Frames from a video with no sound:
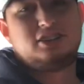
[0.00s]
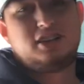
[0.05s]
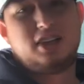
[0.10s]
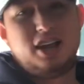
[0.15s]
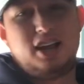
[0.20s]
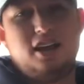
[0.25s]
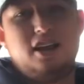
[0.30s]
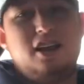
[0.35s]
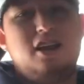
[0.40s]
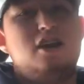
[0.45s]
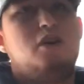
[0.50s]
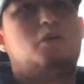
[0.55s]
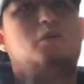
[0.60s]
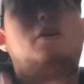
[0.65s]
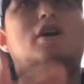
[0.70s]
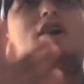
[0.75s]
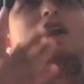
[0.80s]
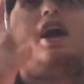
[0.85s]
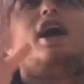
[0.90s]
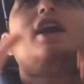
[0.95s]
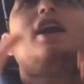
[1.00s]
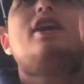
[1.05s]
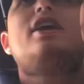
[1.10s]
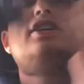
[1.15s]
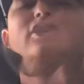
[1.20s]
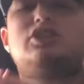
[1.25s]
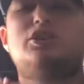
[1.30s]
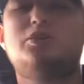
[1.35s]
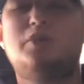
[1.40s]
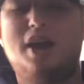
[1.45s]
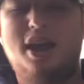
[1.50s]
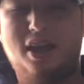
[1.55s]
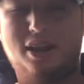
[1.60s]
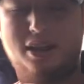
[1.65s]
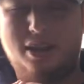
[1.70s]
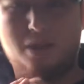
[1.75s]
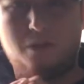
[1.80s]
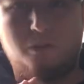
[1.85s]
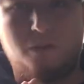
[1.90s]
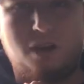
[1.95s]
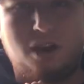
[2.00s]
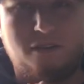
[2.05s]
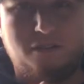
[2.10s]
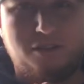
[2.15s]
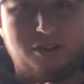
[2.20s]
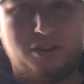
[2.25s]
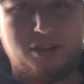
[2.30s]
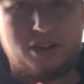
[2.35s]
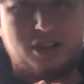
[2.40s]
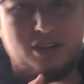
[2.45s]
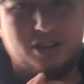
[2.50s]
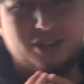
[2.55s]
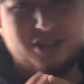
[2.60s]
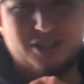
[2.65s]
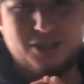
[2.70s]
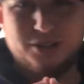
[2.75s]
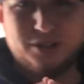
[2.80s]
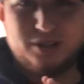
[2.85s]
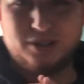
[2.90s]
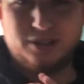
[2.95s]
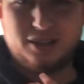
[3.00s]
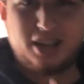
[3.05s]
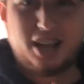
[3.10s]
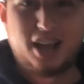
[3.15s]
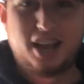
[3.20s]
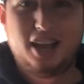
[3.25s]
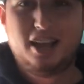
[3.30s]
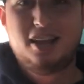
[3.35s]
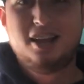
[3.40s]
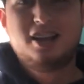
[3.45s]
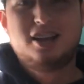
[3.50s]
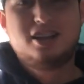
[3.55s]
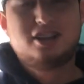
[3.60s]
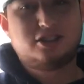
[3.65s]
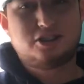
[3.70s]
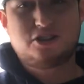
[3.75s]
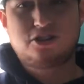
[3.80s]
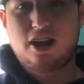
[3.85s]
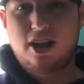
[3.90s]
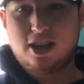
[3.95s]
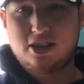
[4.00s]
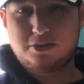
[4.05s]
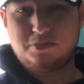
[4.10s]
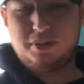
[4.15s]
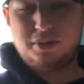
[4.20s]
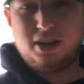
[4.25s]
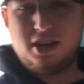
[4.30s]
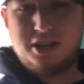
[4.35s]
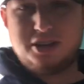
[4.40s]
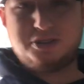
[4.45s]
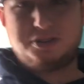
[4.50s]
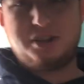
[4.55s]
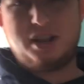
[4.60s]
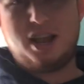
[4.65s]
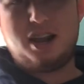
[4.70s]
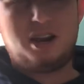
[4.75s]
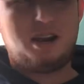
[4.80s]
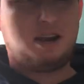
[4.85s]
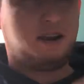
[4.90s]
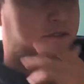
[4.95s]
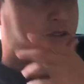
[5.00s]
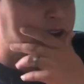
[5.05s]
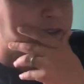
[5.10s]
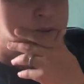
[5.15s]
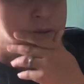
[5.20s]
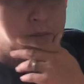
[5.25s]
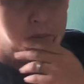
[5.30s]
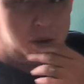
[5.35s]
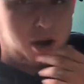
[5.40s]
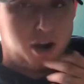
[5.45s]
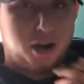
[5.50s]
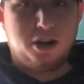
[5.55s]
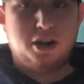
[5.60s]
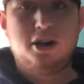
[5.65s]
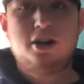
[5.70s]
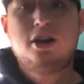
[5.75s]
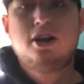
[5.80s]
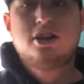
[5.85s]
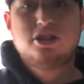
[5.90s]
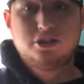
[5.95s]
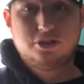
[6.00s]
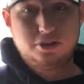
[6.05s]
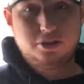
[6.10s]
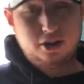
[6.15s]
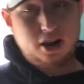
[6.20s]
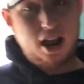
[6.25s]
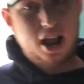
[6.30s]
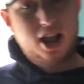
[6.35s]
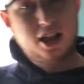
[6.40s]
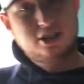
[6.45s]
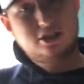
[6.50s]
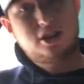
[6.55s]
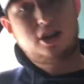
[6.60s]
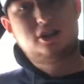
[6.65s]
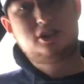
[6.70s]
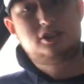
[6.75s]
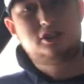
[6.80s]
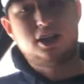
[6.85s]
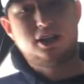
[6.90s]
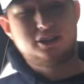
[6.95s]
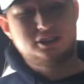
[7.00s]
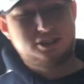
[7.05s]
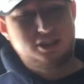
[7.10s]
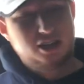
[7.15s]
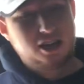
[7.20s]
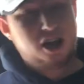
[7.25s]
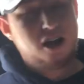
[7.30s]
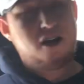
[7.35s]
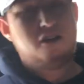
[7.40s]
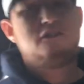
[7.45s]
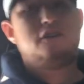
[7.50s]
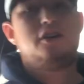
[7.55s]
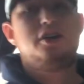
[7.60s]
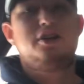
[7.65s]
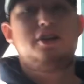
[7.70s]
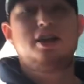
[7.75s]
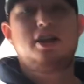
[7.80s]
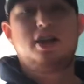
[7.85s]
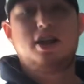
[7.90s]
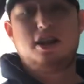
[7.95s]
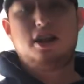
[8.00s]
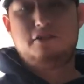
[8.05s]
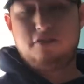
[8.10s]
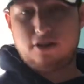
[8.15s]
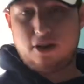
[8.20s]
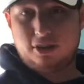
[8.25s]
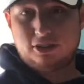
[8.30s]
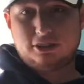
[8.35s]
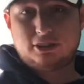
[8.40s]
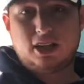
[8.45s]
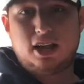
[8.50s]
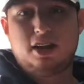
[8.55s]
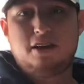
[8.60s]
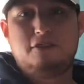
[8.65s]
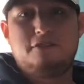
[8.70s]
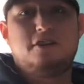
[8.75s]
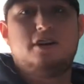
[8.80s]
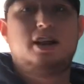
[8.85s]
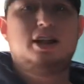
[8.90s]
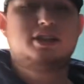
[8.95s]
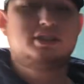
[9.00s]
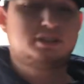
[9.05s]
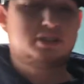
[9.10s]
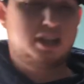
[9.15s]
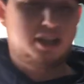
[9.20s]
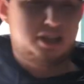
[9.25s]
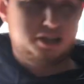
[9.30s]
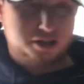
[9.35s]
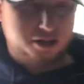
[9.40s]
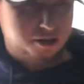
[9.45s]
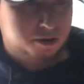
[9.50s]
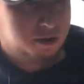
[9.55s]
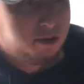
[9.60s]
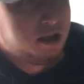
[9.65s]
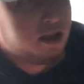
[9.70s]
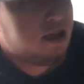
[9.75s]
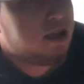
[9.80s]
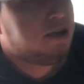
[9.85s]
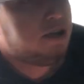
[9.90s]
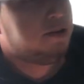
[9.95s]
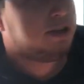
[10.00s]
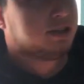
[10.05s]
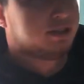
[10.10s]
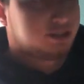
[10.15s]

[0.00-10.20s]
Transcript: okay? 1-handed, 2-handed, whatever you can do, okay? So try as many as you can. And if you have a partner, do your egg toss challenge. See how far you can get. If you're outside, if you're inside, you can